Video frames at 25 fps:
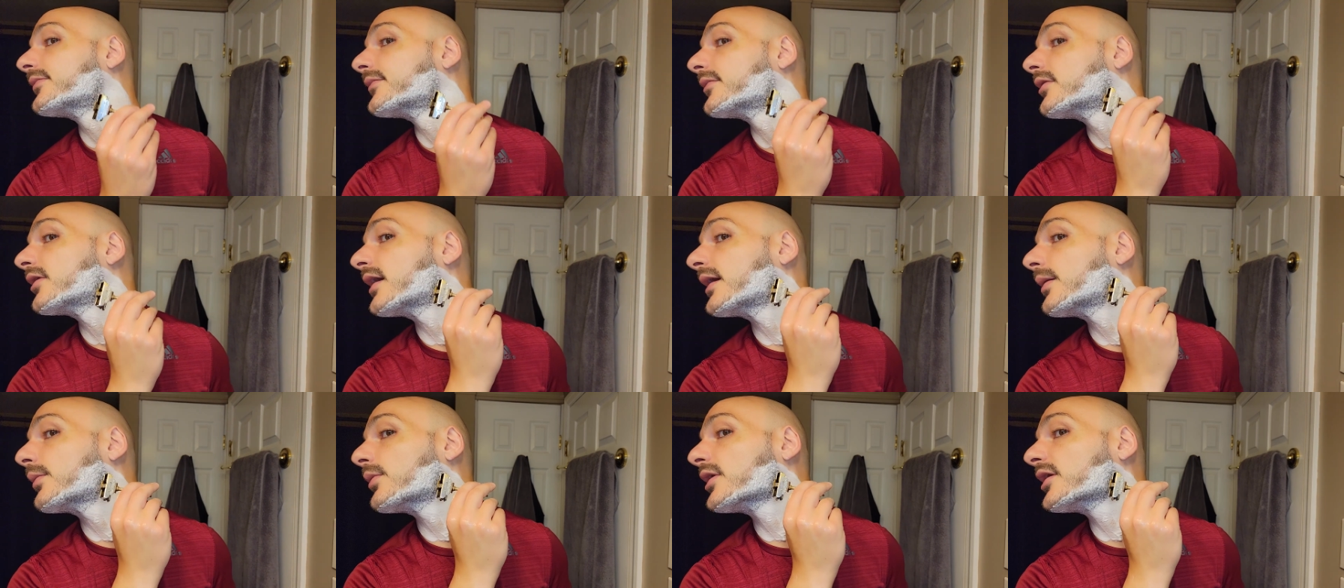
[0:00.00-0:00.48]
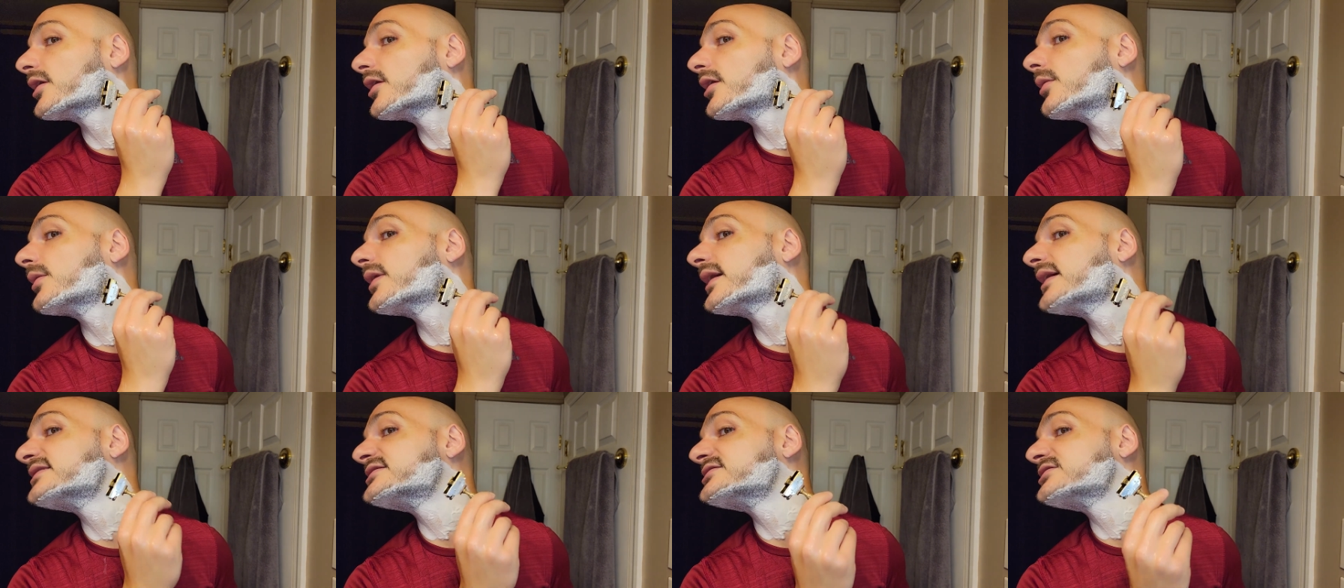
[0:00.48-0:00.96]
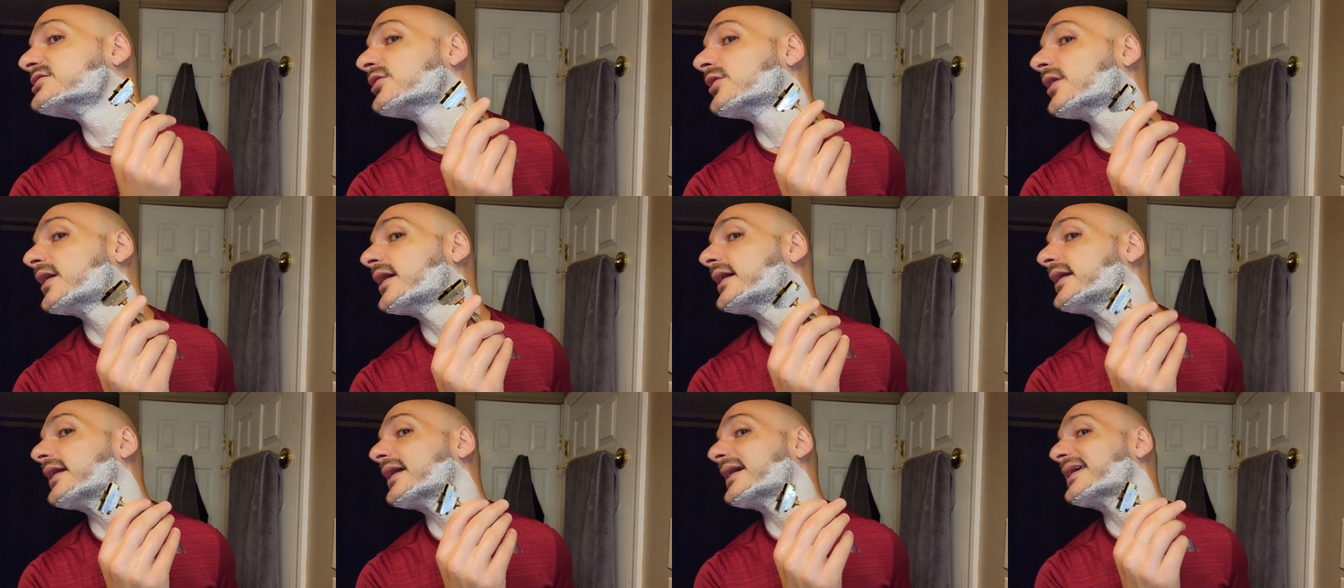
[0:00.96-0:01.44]
All right, we're gonna go against the
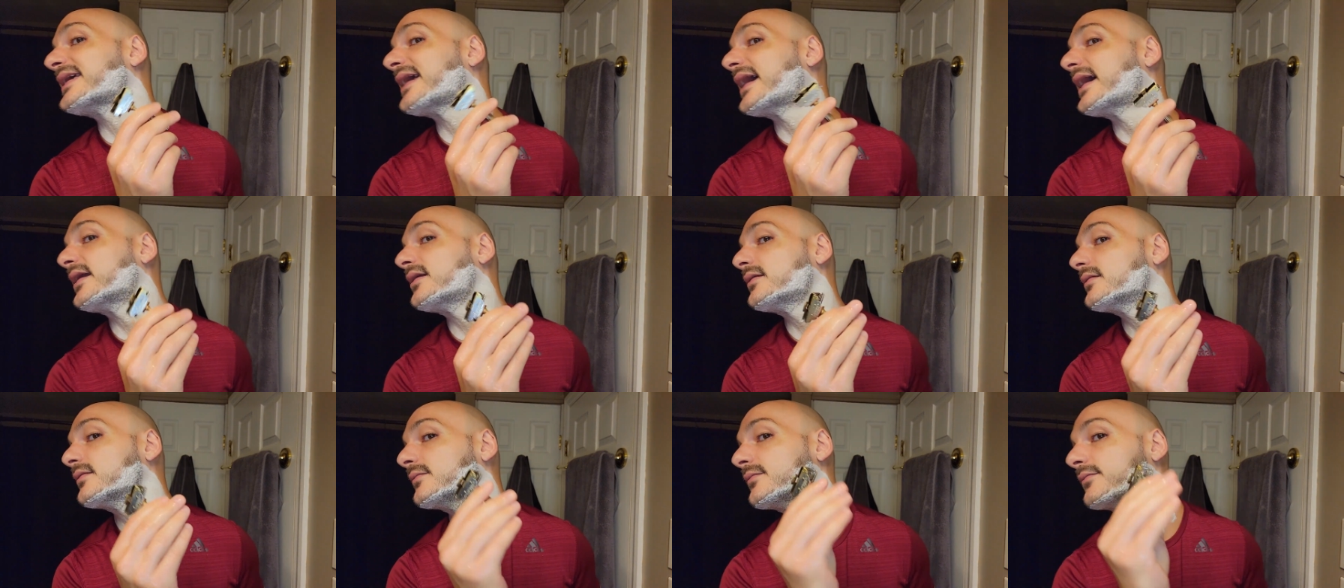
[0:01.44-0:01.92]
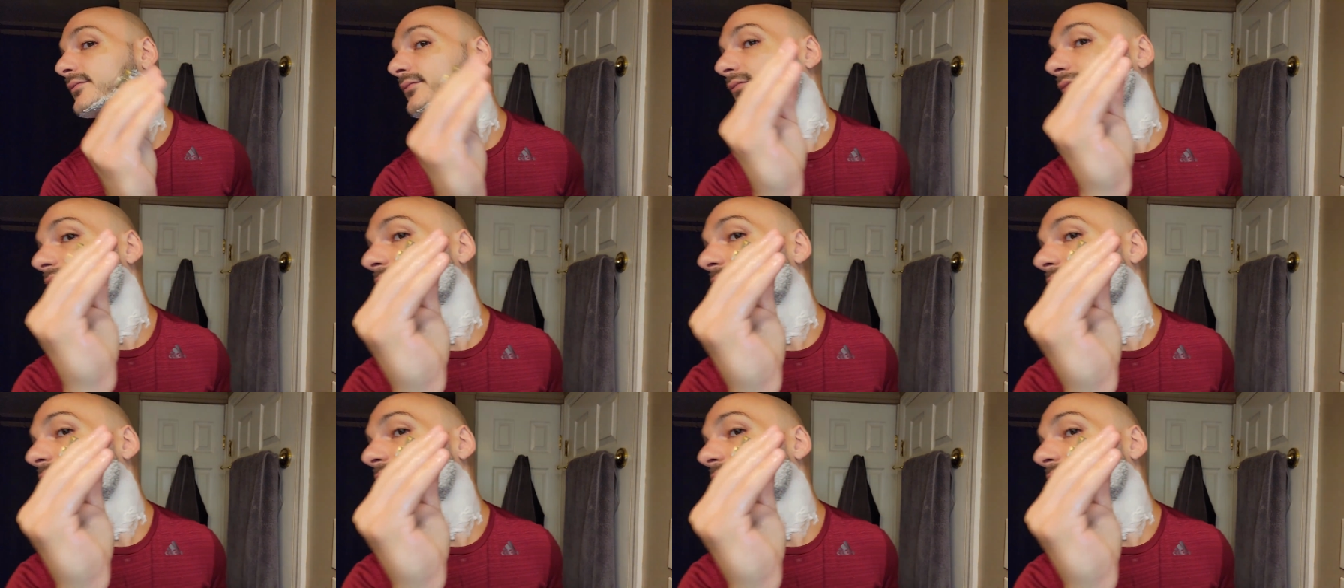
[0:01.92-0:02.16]
grain again.